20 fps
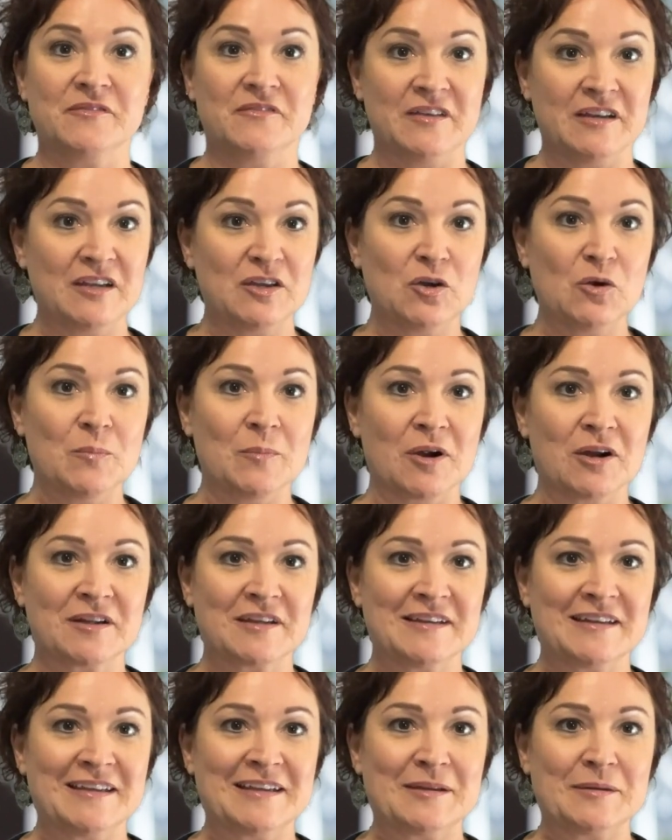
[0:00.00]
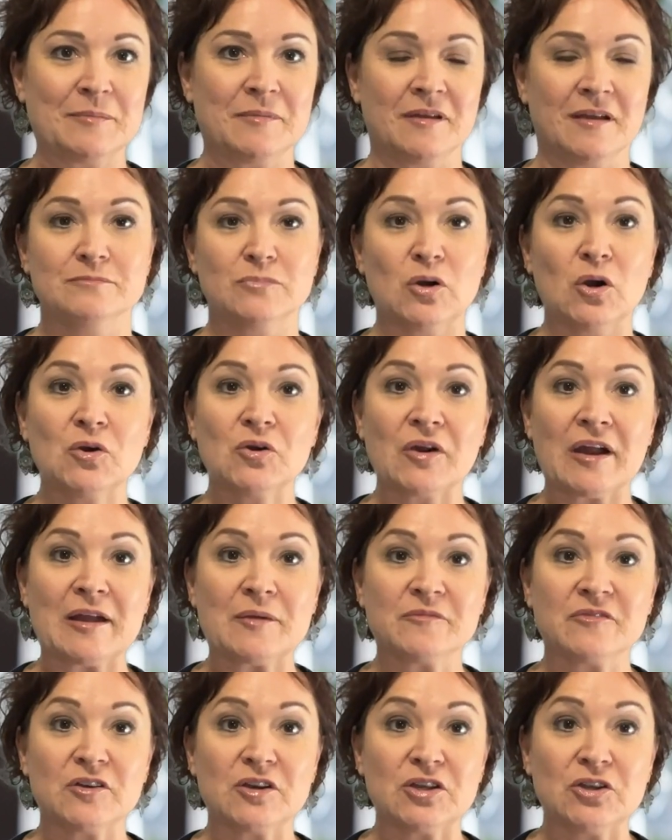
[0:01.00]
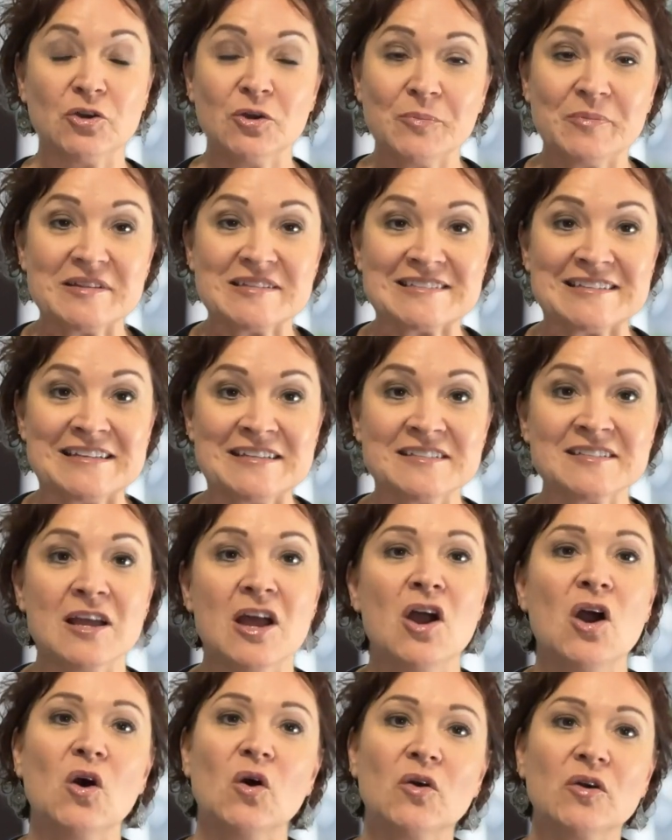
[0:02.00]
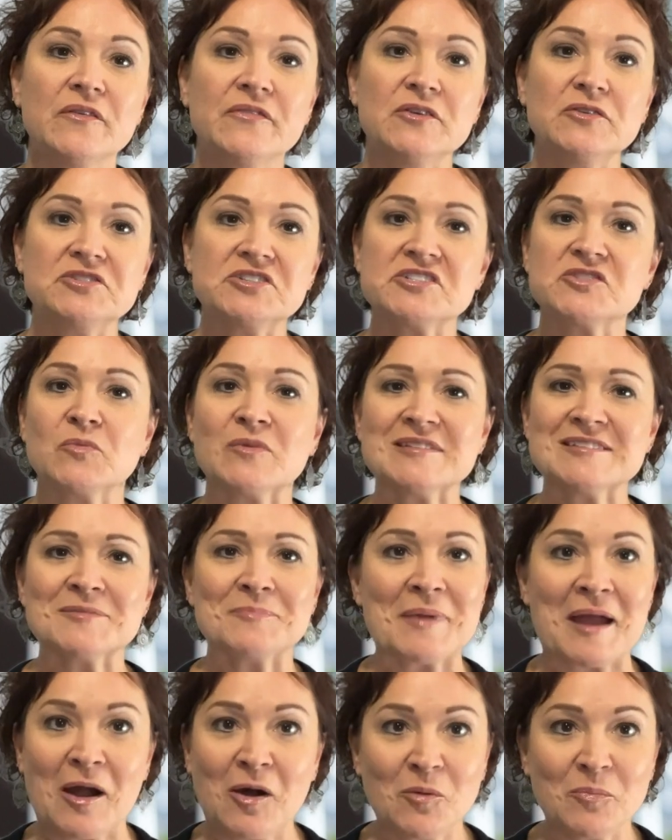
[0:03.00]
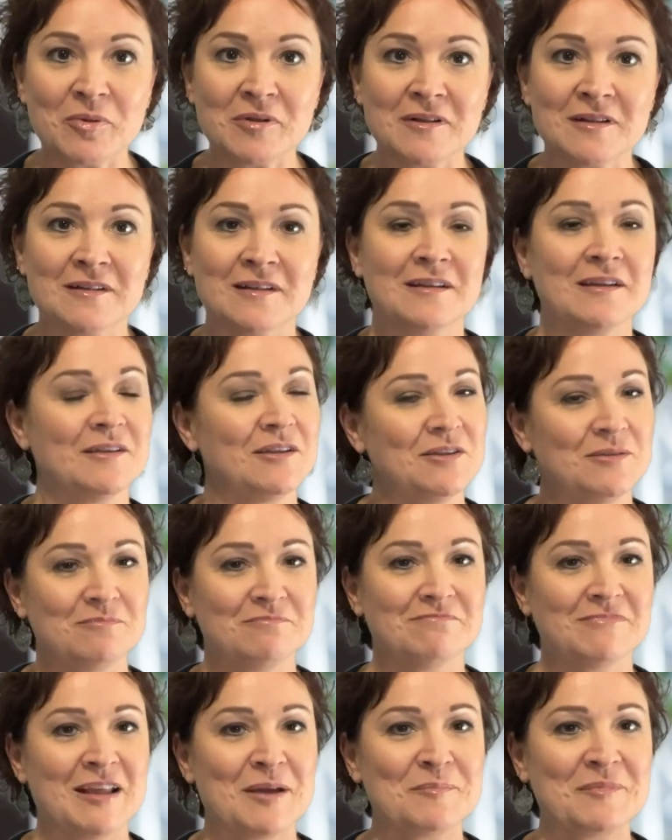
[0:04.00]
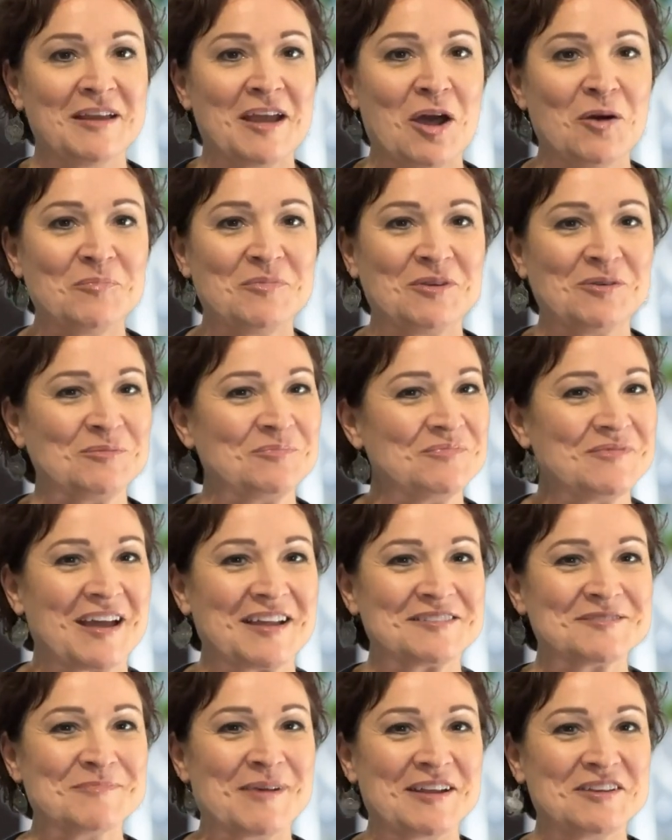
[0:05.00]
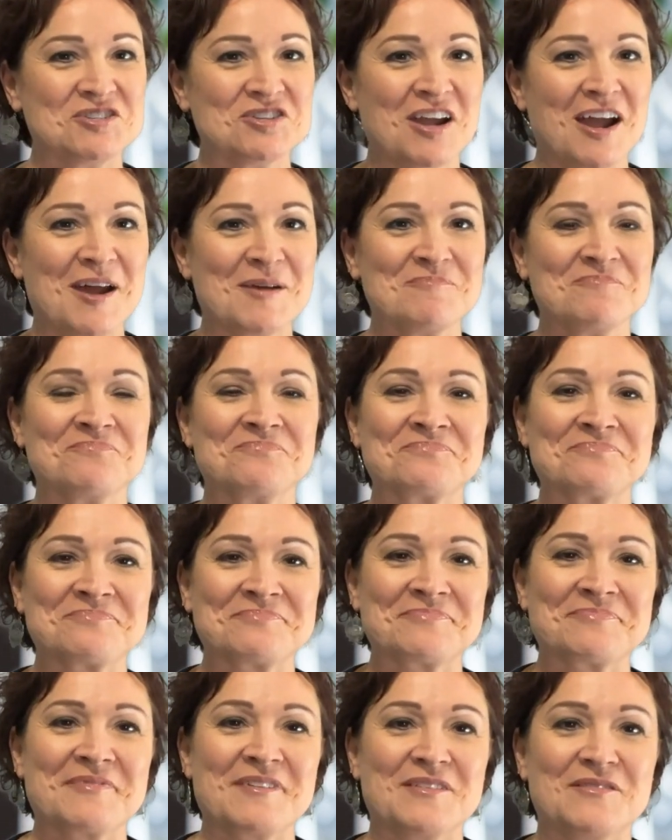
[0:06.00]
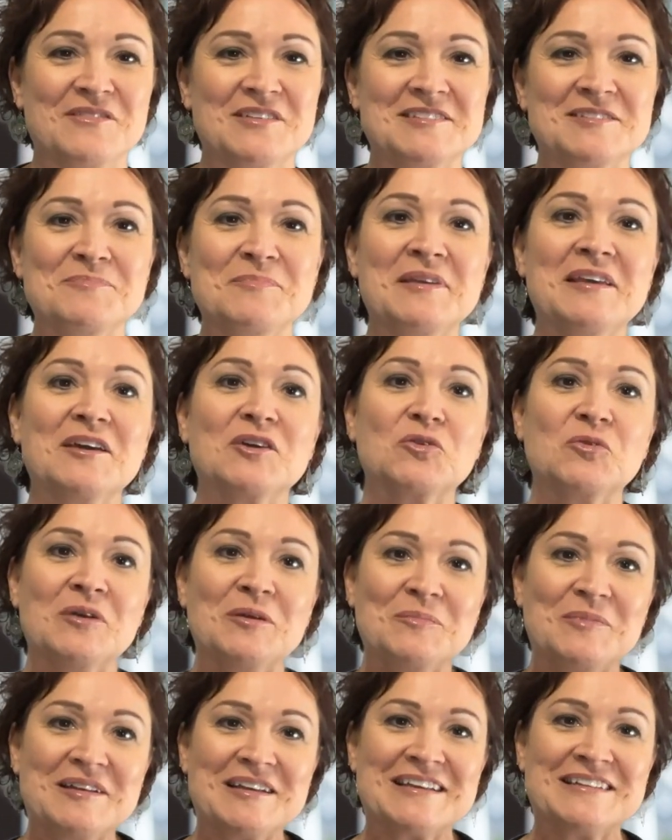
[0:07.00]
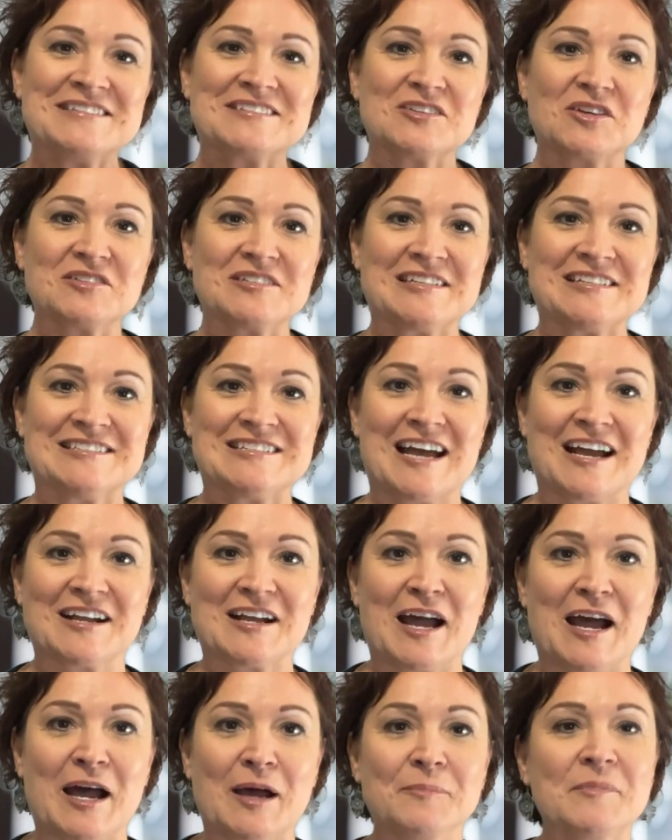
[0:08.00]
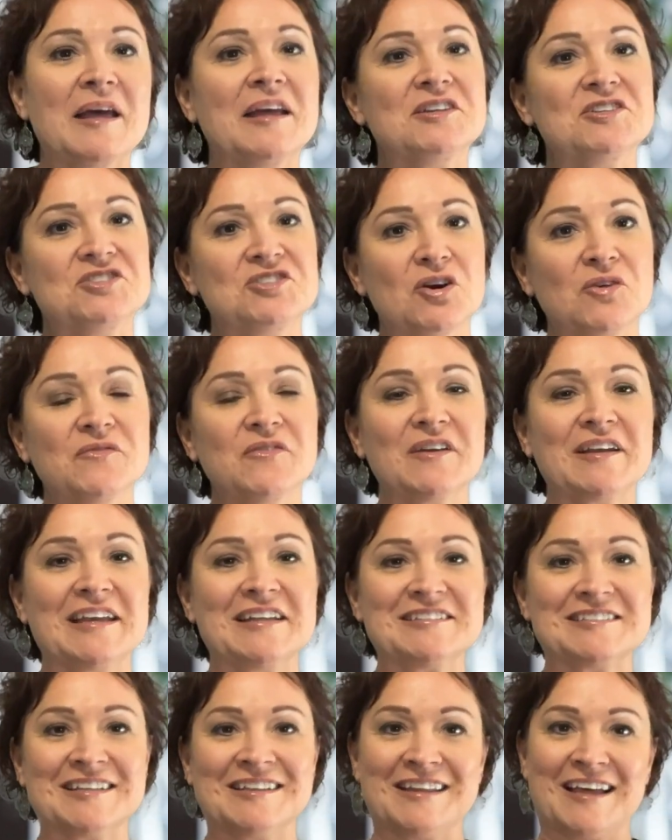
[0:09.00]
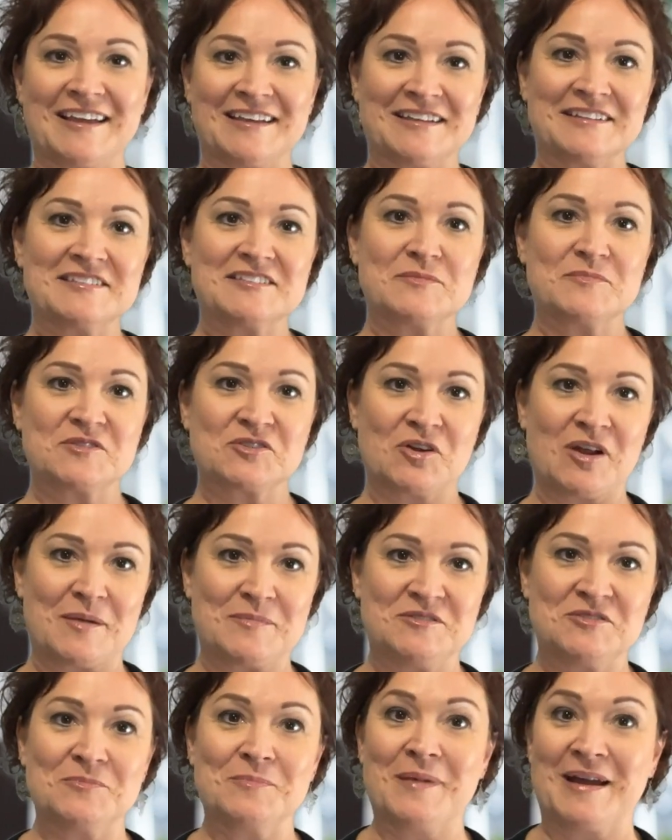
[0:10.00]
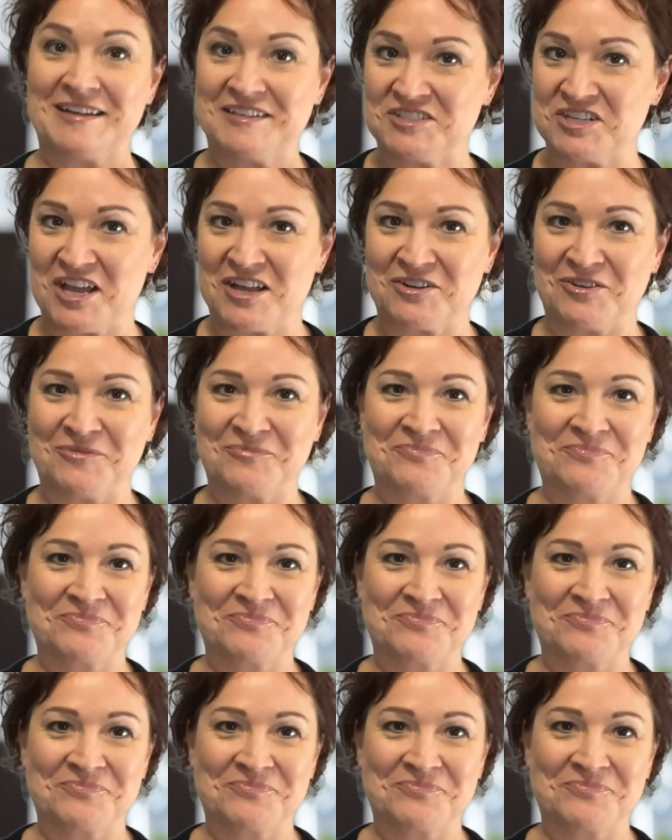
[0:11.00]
a video marketing program for your business, or if you just want some help, let me help you. That's my job. Visit me at queenbeeconsulting.com and don't forget to like and subscribe to my channel.